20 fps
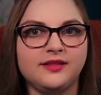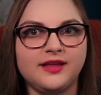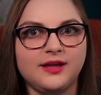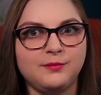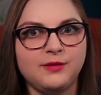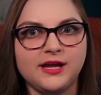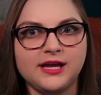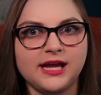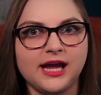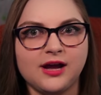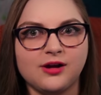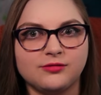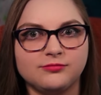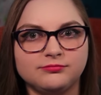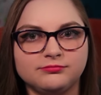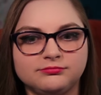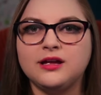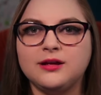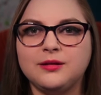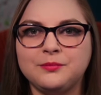make out.
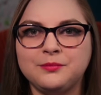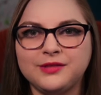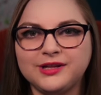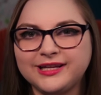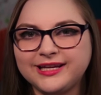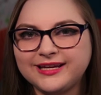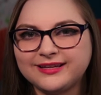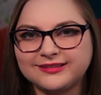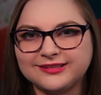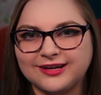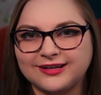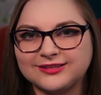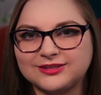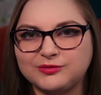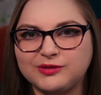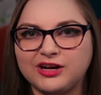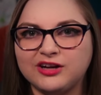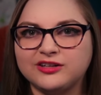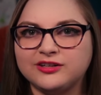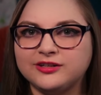Malia talks
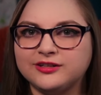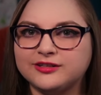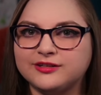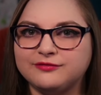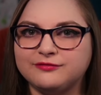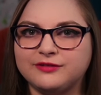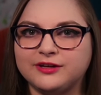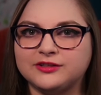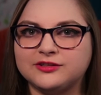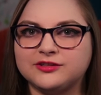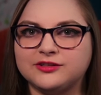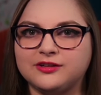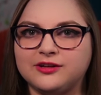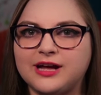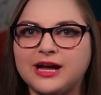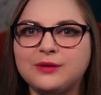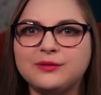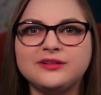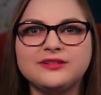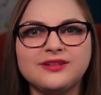about in her confessional
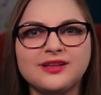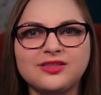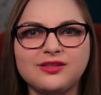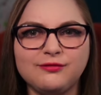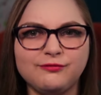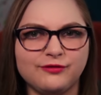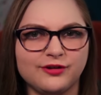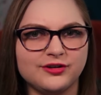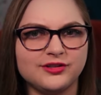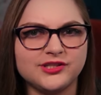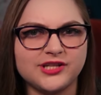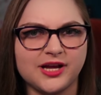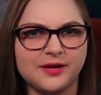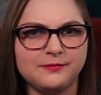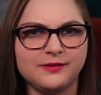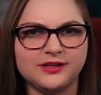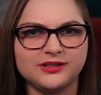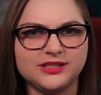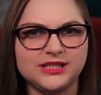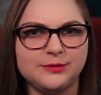how it's not the first time
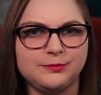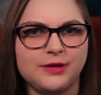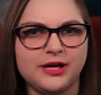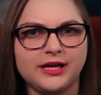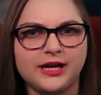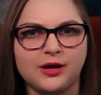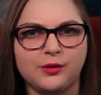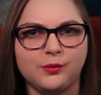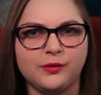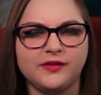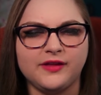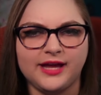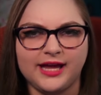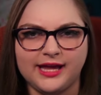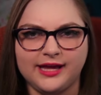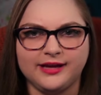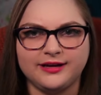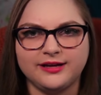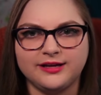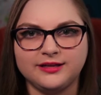that she made out with a
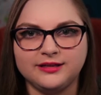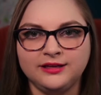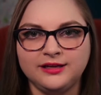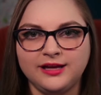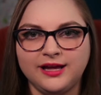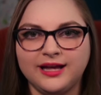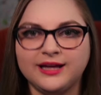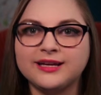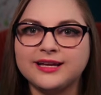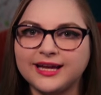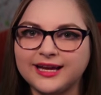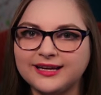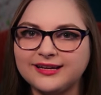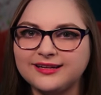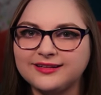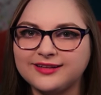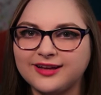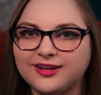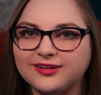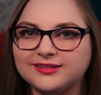Hannah, and Katie
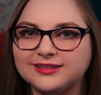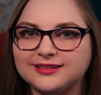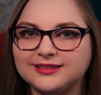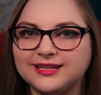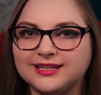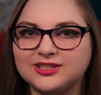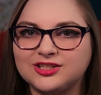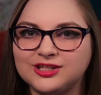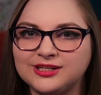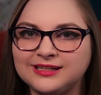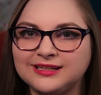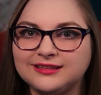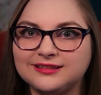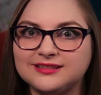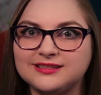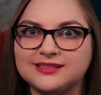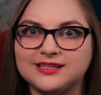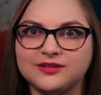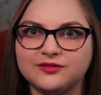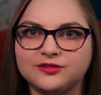tells her that she needs
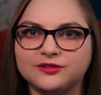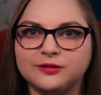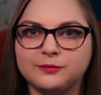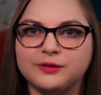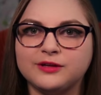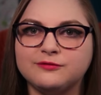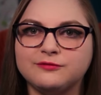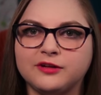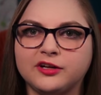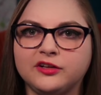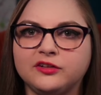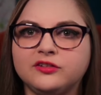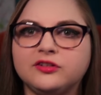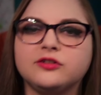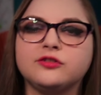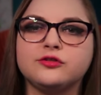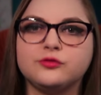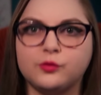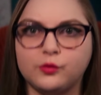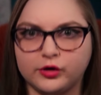to give some advice to
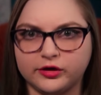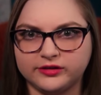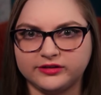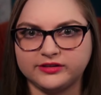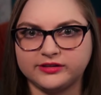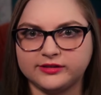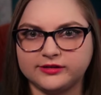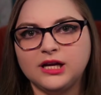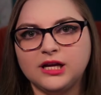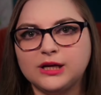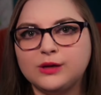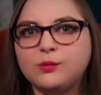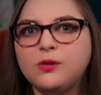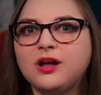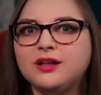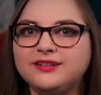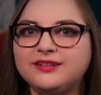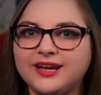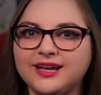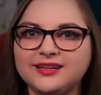Schwartz. While
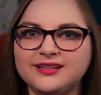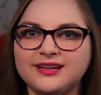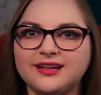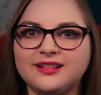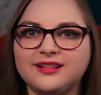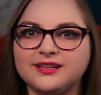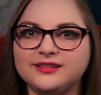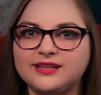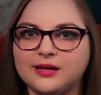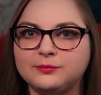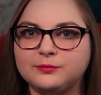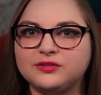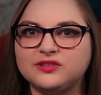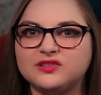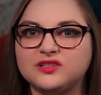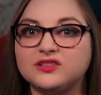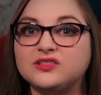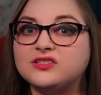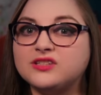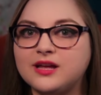Danielle attempts
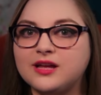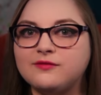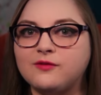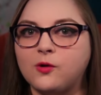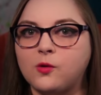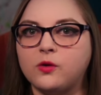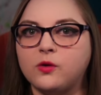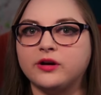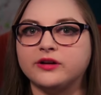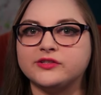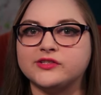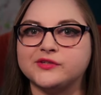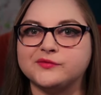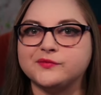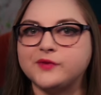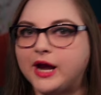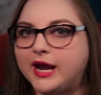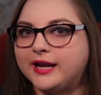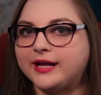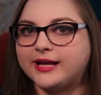to save a horse and
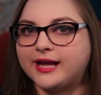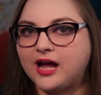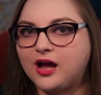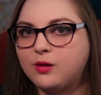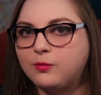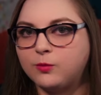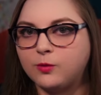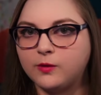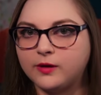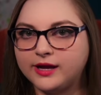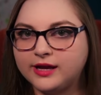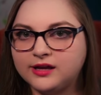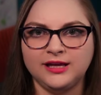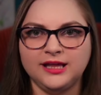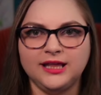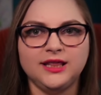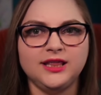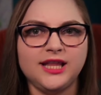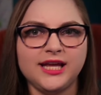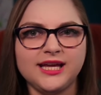ride a cowboy,
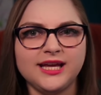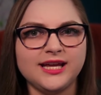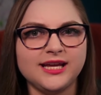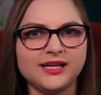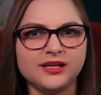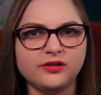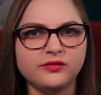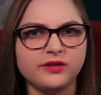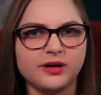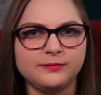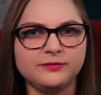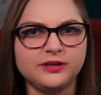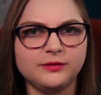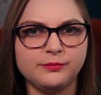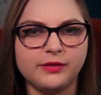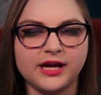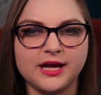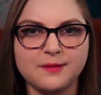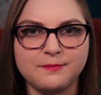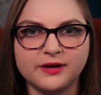they get interrupted
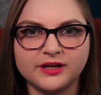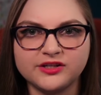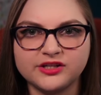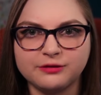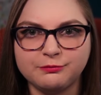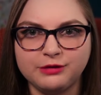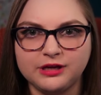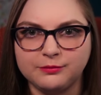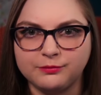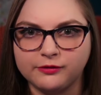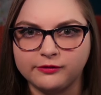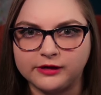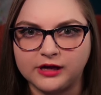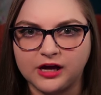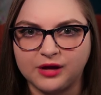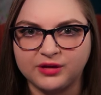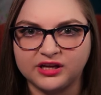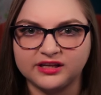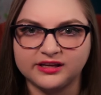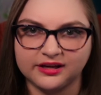by a bunch of people
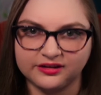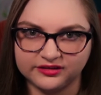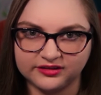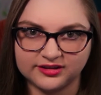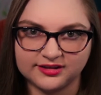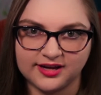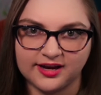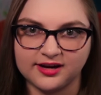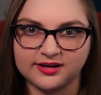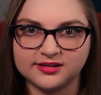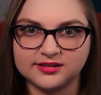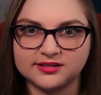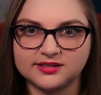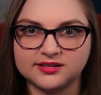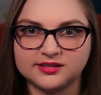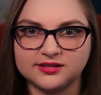coming downstairs.